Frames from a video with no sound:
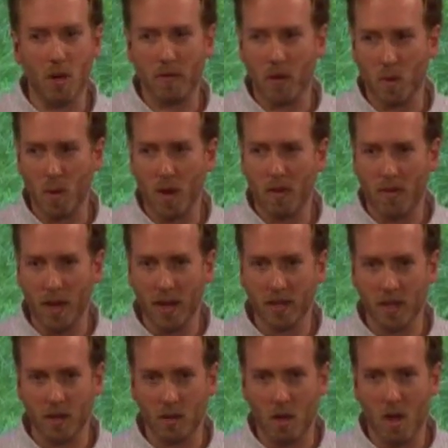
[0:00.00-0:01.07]
all of the great
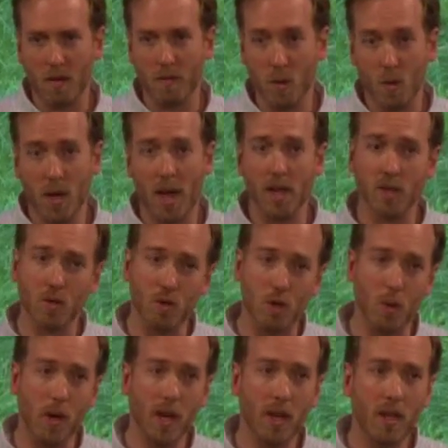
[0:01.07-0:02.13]
things that a lot of you guys are
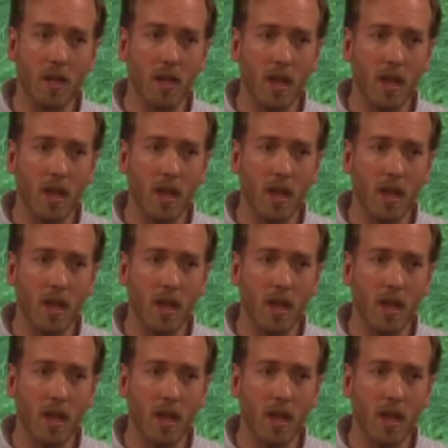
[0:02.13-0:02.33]
doing